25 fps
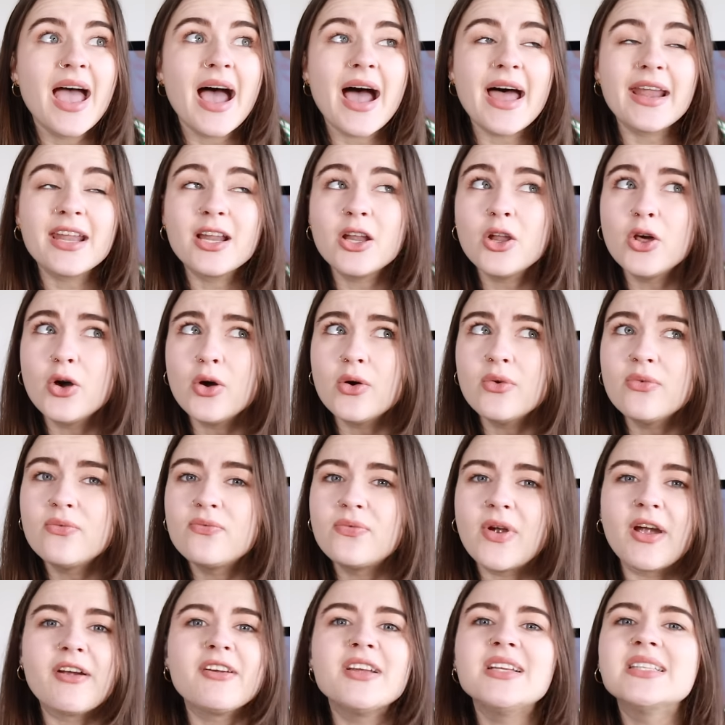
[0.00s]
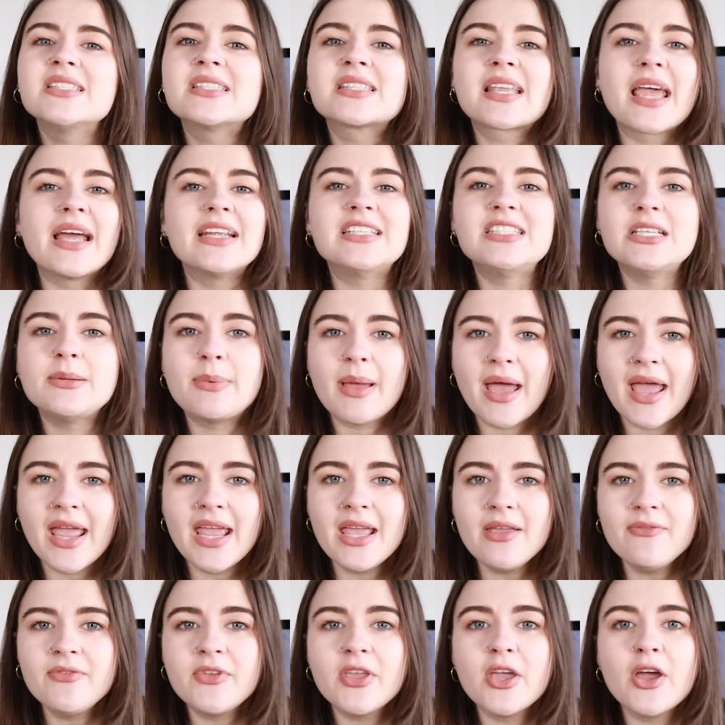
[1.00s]
and a lot of very sketchy
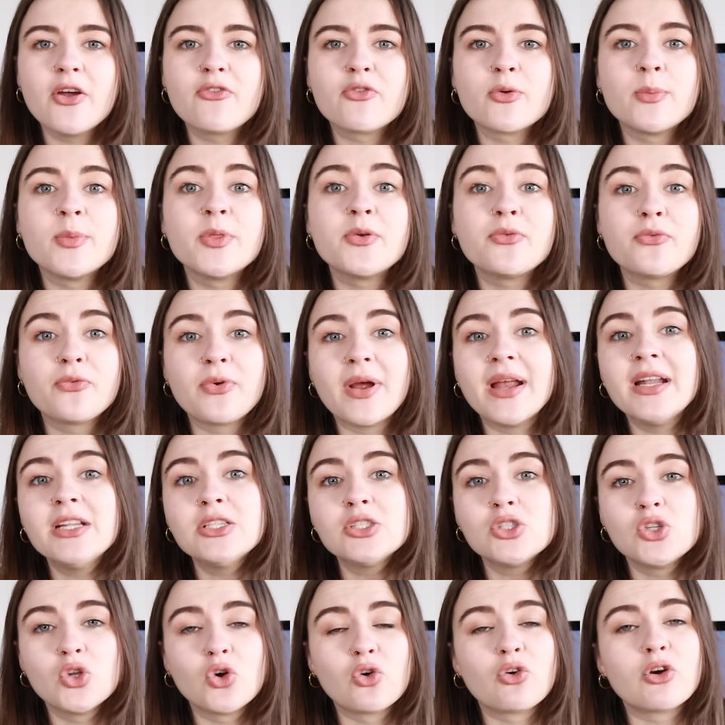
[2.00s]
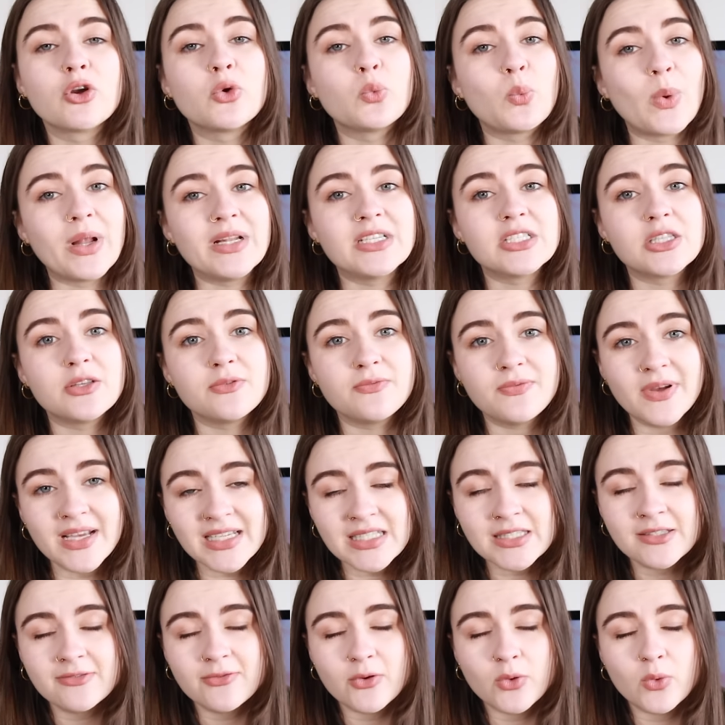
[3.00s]
behaviour from the friends Lauren went to the
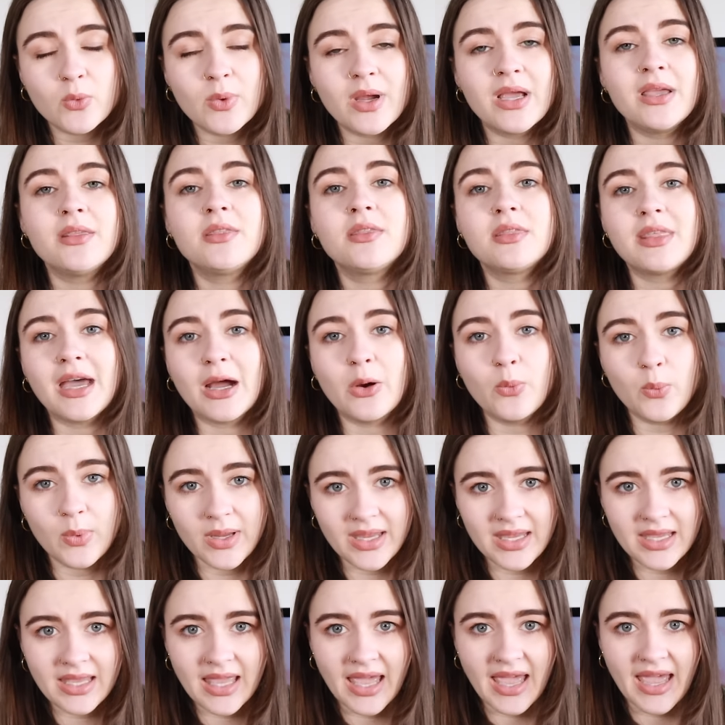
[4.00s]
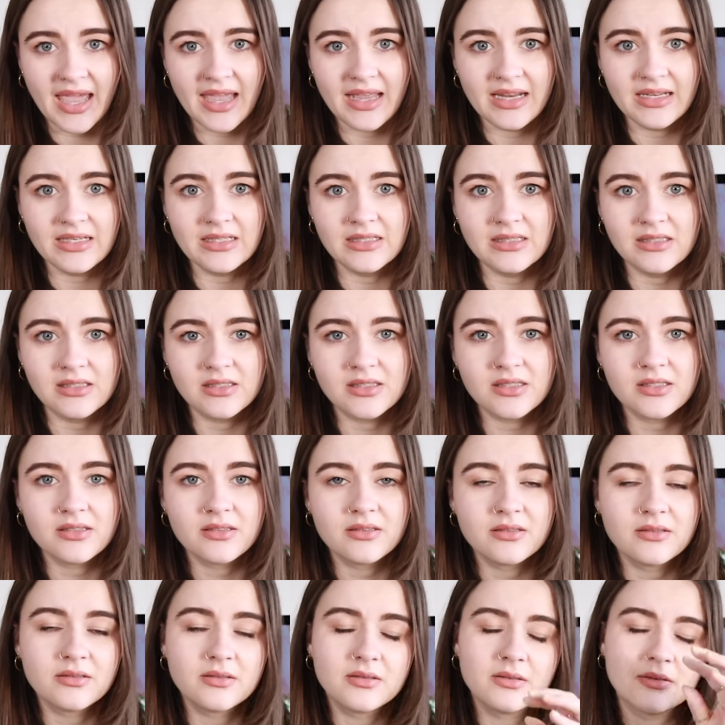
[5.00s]
festival with that weekend.
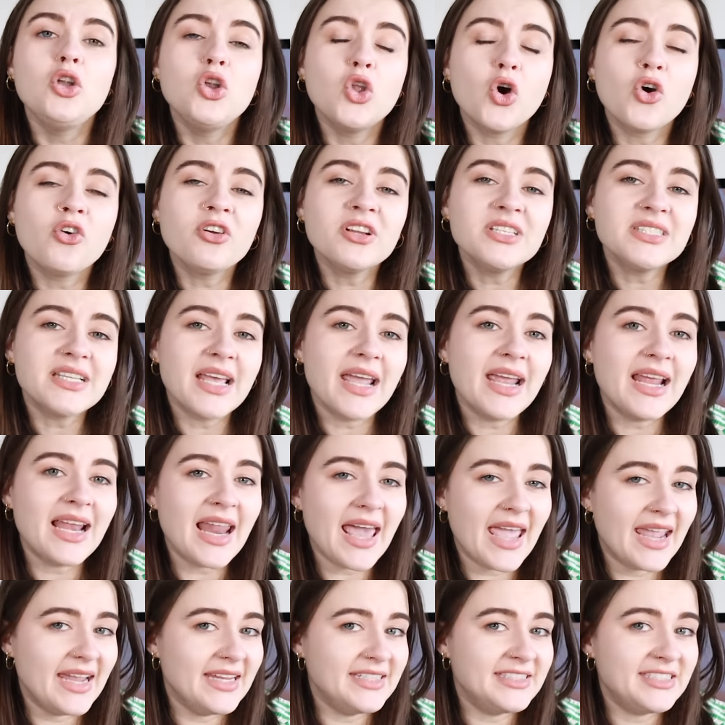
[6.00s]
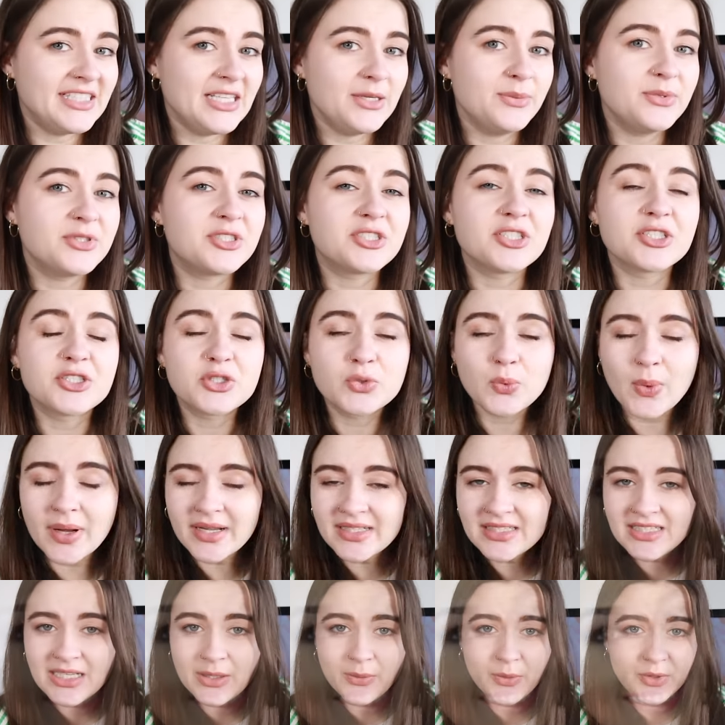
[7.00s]
Lauren Taylor Agee was just
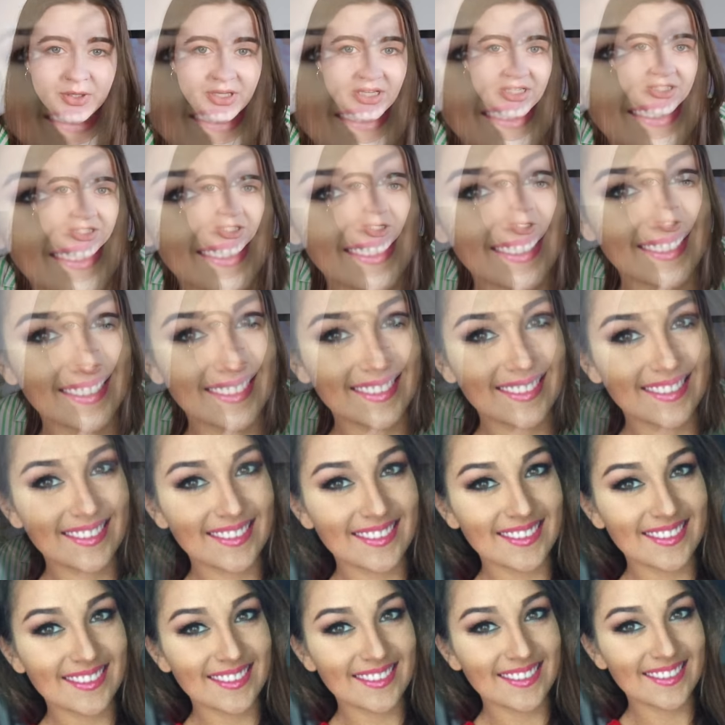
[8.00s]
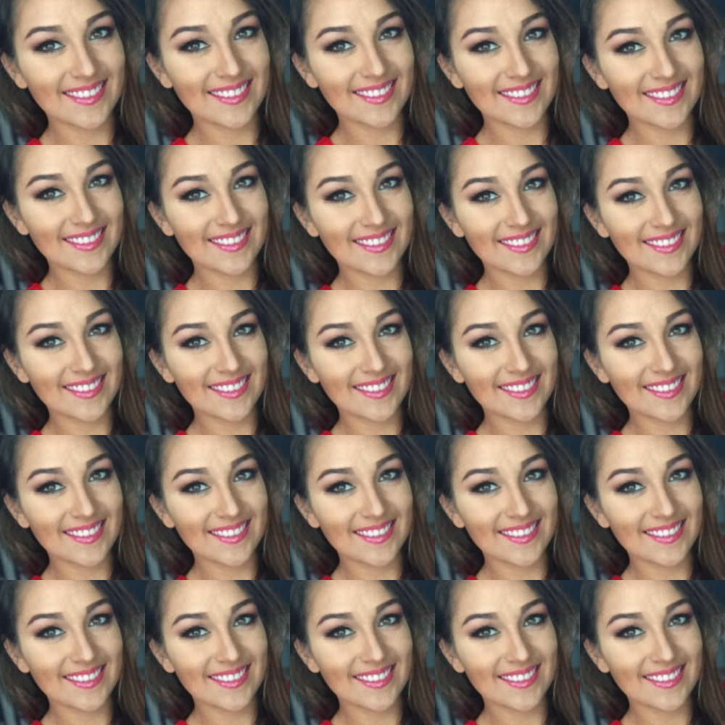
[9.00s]
21 years old in her second year of
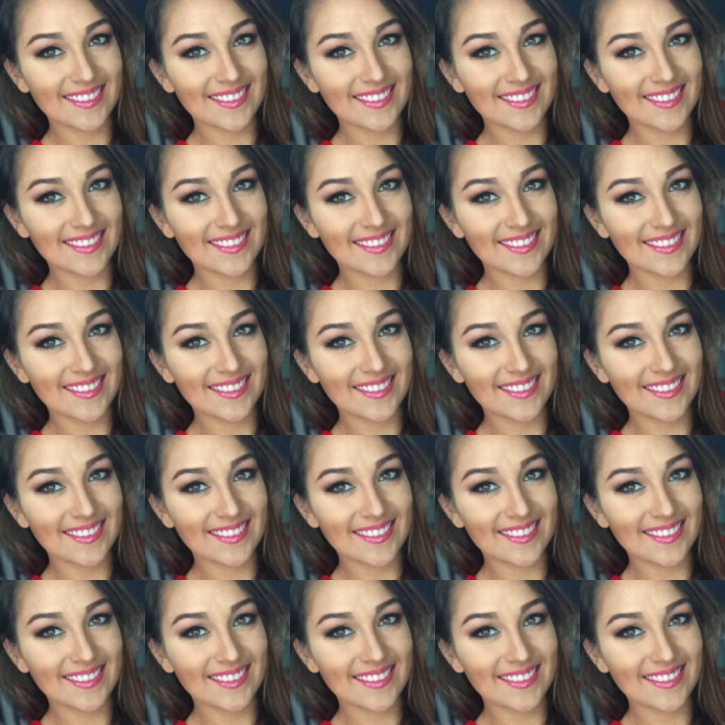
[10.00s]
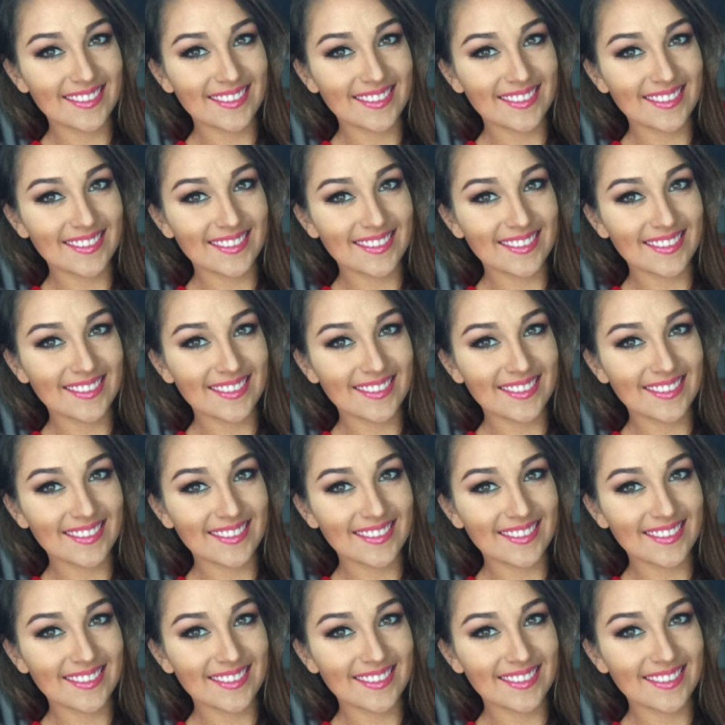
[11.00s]
college where she studied criminal
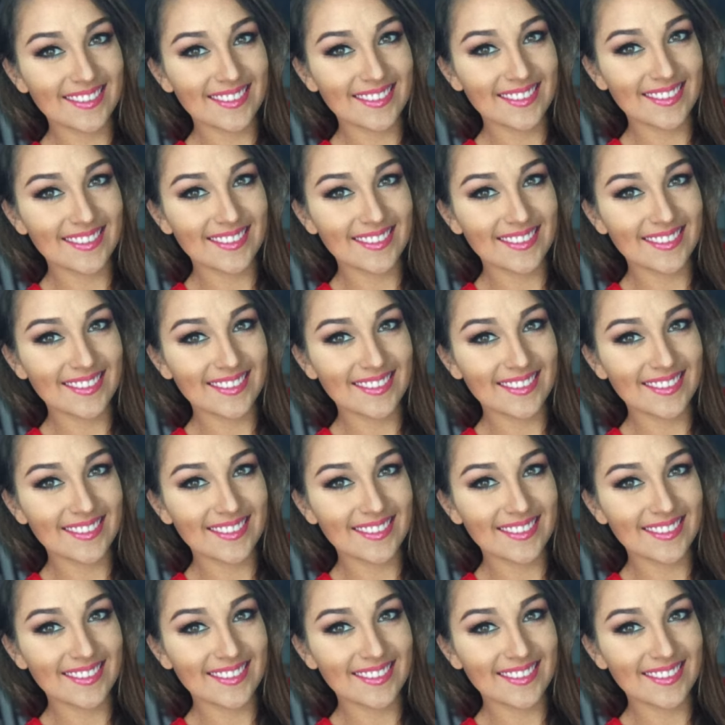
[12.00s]
science.